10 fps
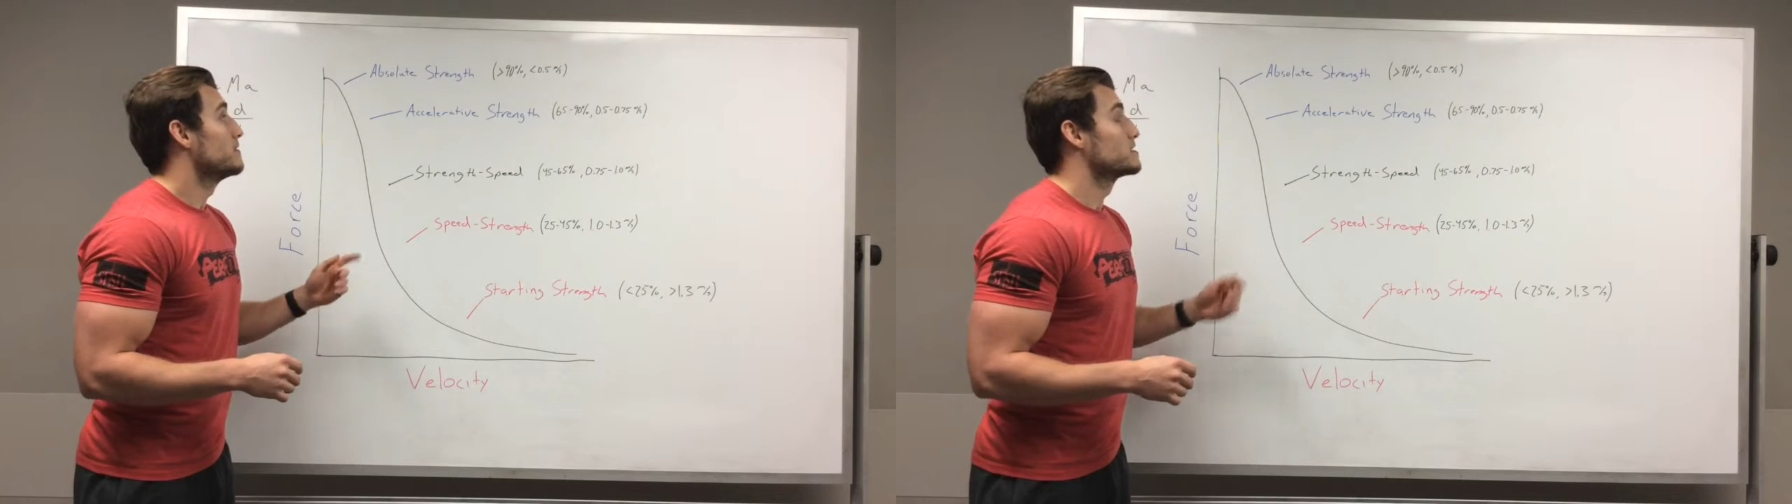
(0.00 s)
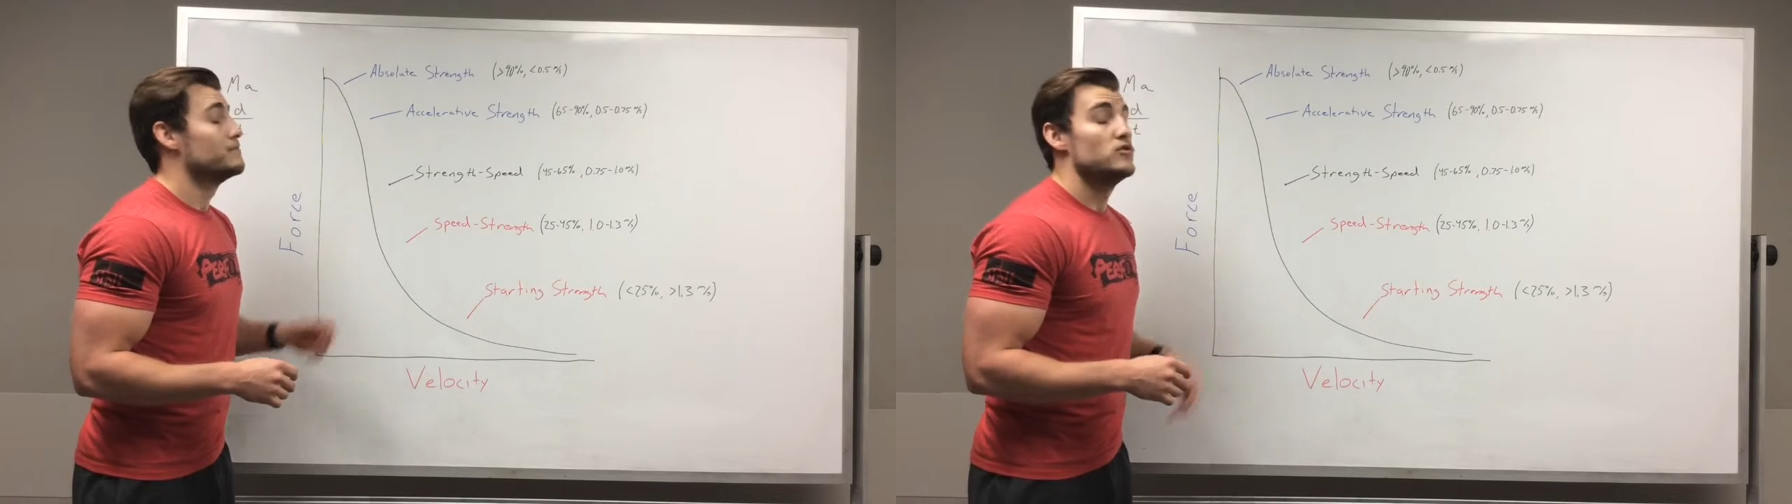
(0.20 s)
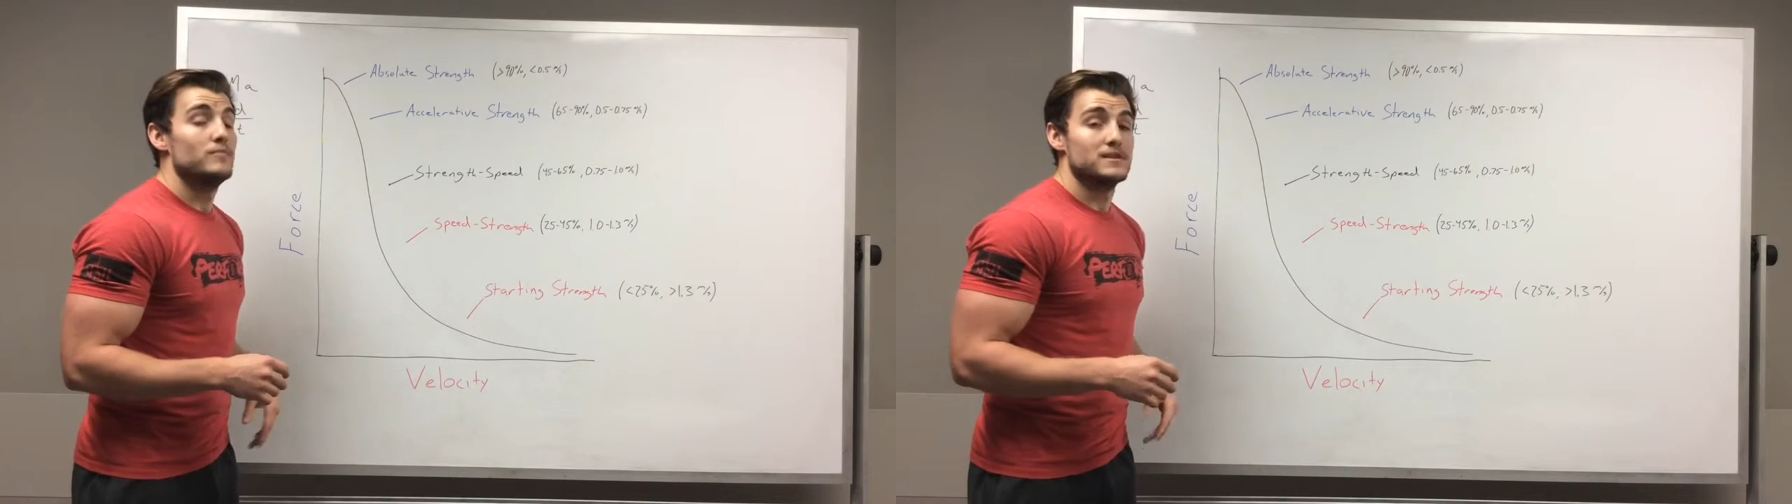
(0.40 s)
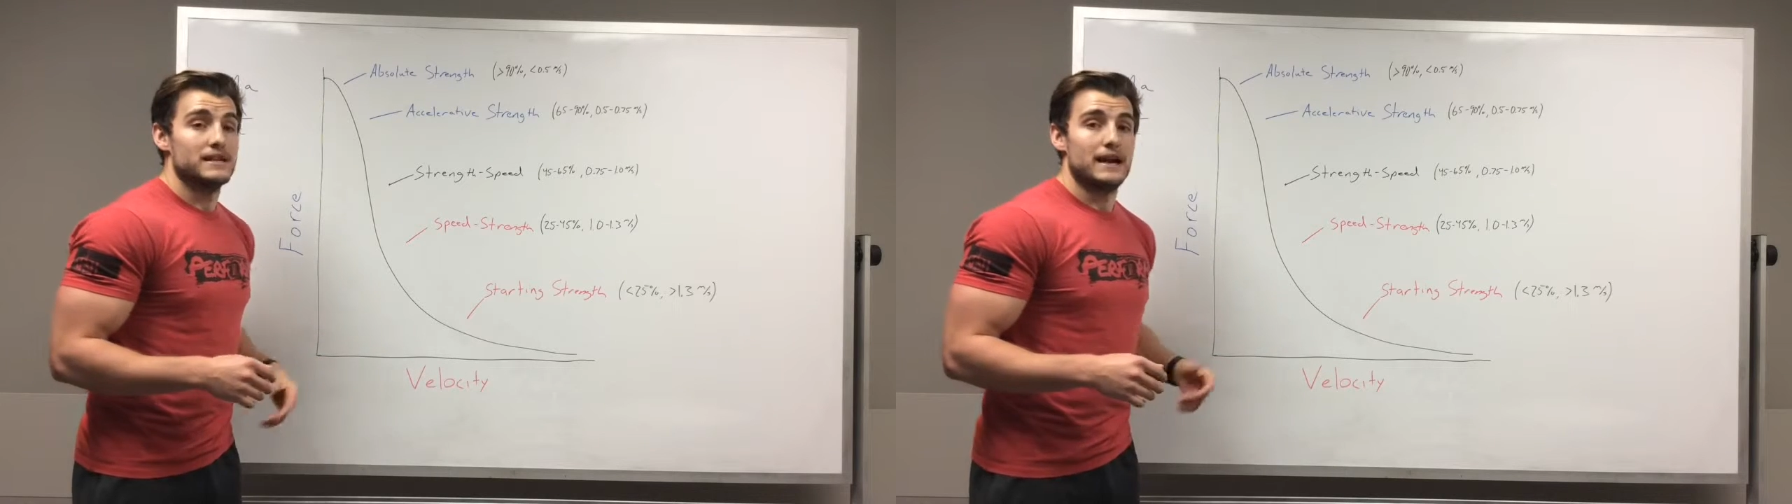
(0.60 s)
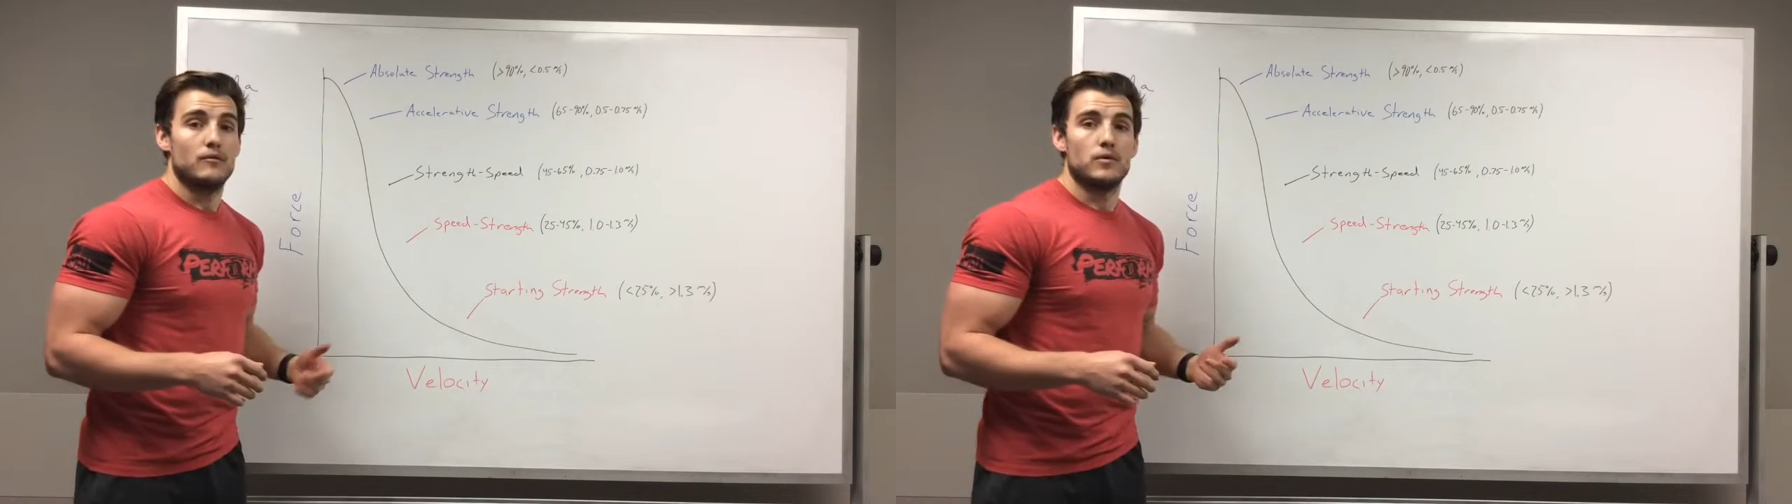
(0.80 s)
Some movements
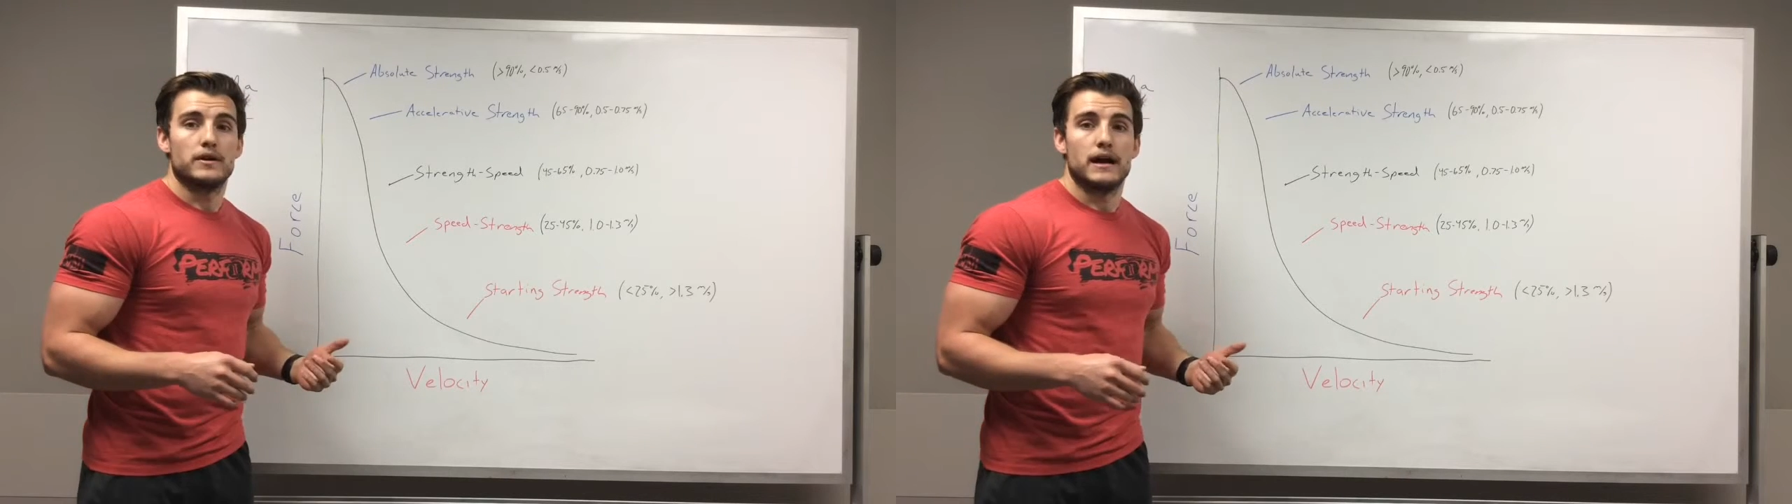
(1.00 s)
that would